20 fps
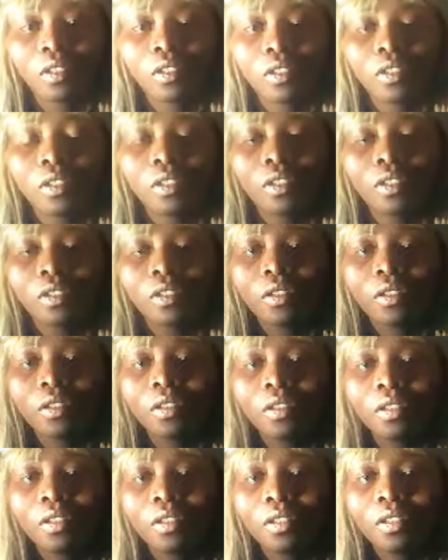
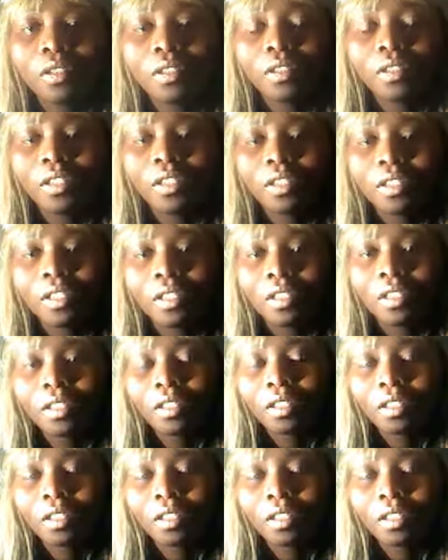(silence)